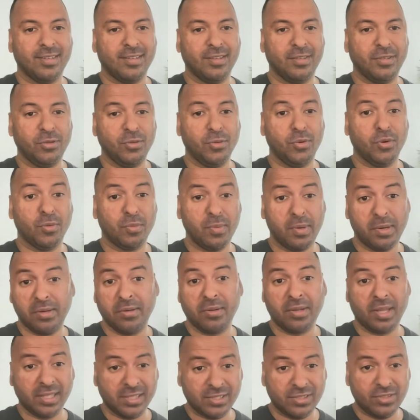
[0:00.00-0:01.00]
you are ready
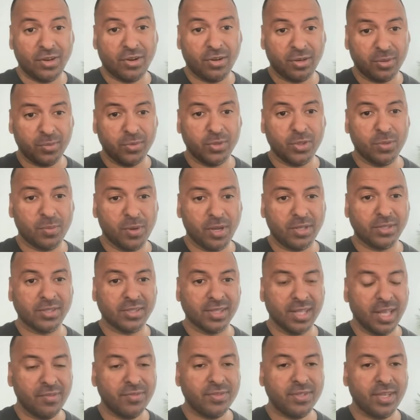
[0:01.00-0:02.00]
to get started with your
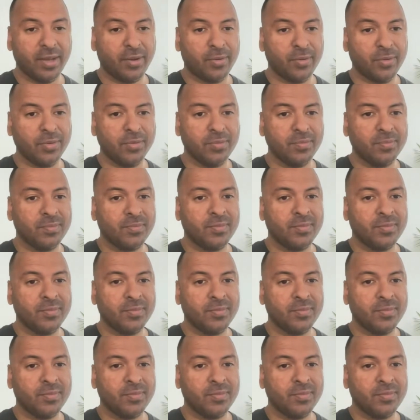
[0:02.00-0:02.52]
project life cycle,